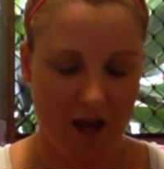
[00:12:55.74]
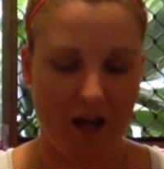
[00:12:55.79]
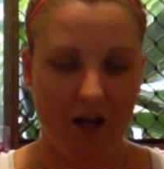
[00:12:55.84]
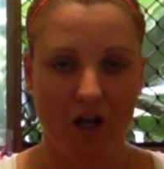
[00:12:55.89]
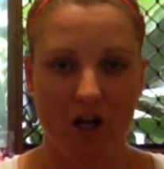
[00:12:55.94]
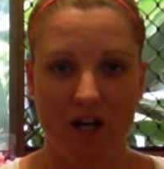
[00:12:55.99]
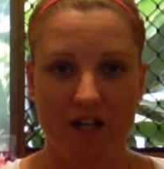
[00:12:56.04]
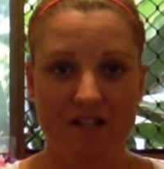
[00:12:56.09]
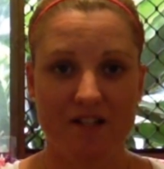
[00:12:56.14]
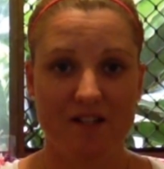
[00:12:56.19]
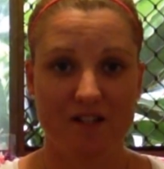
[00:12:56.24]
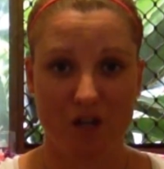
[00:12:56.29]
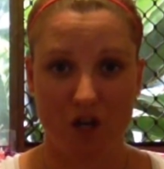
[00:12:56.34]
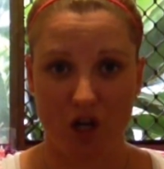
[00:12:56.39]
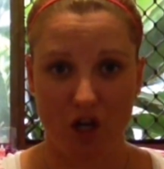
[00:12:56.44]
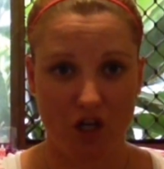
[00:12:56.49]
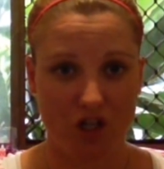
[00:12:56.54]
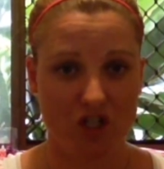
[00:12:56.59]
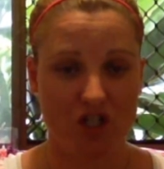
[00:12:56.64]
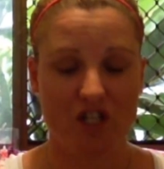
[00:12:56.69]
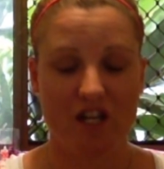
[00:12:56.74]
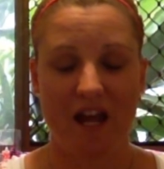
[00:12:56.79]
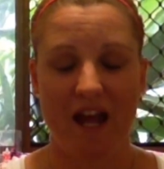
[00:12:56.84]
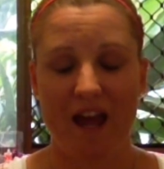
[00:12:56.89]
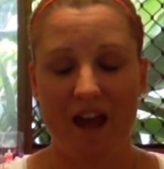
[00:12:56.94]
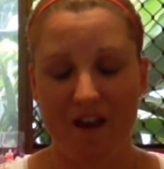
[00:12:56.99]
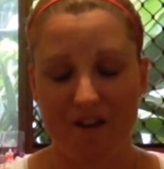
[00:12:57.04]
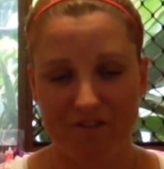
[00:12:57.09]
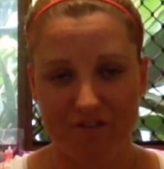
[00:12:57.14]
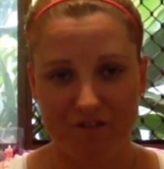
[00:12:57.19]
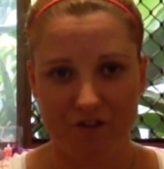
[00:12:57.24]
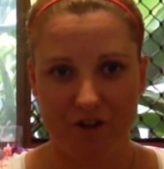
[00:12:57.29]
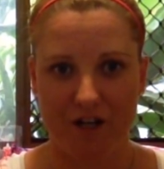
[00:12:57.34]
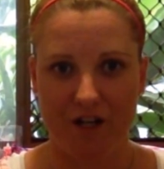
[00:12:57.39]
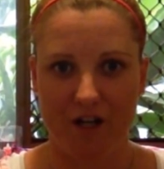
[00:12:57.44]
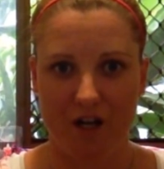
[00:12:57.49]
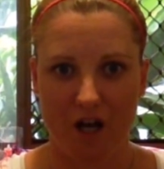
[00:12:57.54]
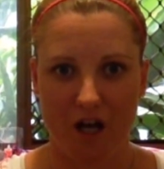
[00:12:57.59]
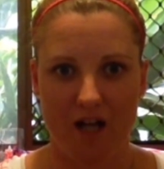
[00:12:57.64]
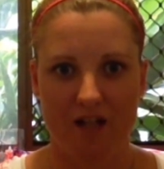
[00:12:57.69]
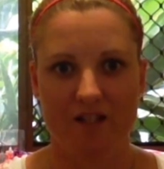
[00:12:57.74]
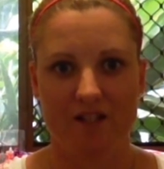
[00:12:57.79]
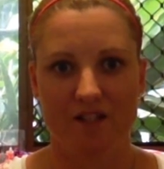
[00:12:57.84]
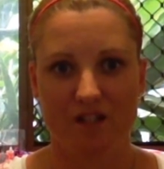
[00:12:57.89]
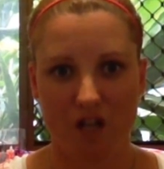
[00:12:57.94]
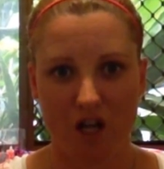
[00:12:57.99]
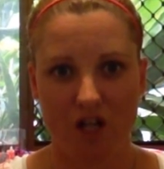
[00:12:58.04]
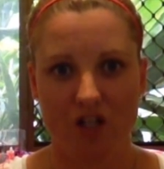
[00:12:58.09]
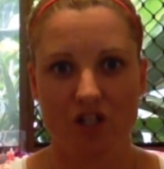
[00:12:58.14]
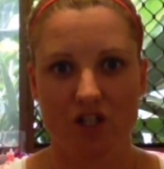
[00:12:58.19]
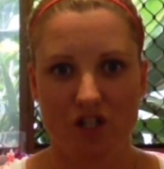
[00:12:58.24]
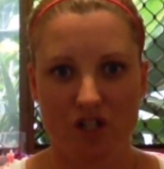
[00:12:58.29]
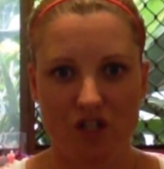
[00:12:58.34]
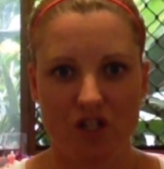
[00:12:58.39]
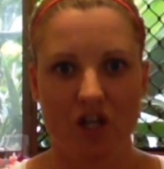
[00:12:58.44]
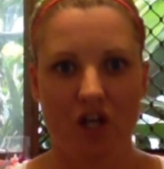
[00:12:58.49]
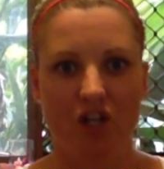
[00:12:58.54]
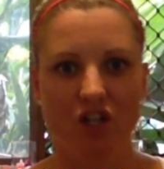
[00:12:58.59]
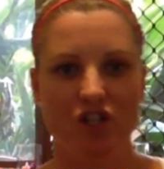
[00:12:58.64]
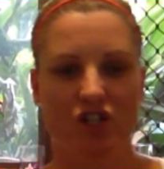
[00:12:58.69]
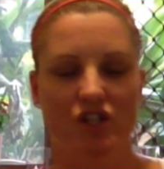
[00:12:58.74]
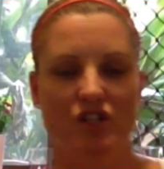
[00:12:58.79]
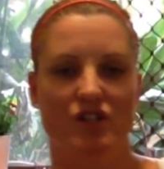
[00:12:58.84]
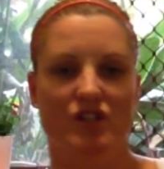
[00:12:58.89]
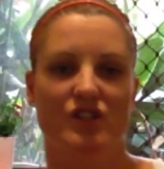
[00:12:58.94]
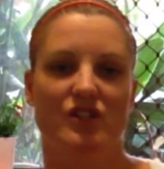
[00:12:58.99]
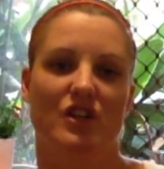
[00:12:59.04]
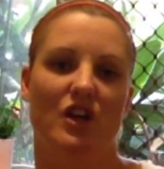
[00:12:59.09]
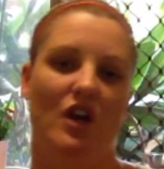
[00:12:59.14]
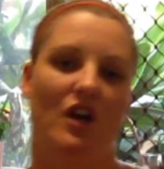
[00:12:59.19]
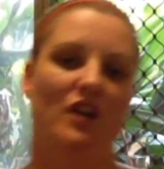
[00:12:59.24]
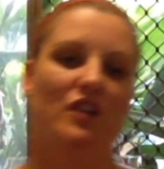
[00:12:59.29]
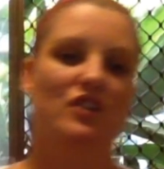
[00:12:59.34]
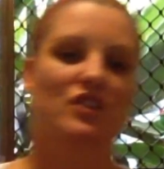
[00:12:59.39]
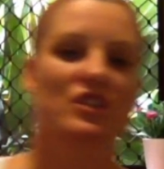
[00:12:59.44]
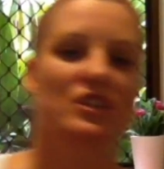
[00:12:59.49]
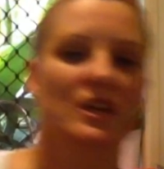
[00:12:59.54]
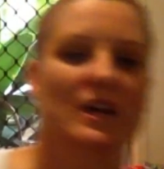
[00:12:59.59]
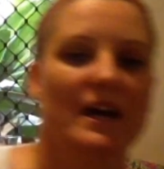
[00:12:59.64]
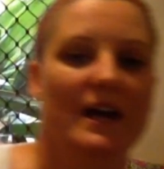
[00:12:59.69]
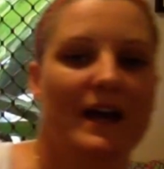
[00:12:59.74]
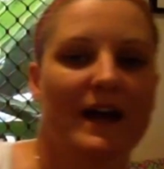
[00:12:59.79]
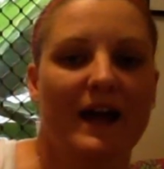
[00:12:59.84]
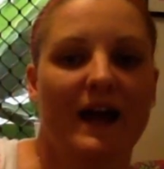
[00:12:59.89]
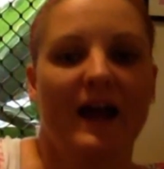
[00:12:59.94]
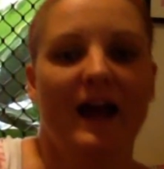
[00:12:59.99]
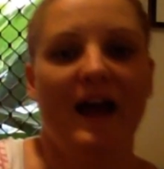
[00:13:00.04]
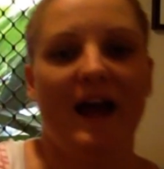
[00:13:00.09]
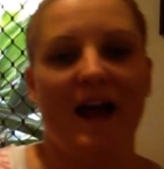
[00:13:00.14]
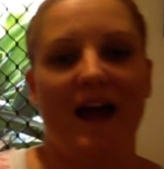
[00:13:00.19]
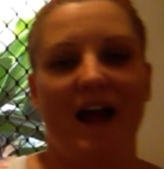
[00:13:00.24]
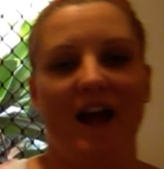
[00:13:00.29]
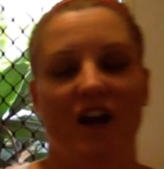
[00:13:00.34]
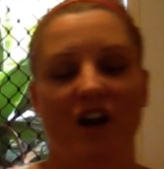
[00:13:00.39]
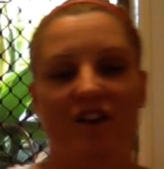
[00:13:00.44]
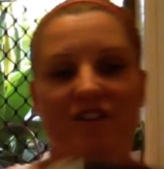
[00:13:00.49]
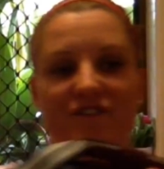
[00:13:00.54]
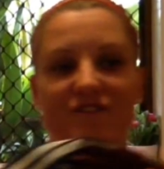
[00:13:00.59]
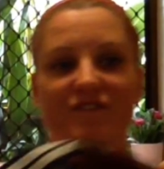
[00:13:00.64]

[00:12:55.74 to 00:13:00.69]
And I searched every night, searched and searched and searched. And I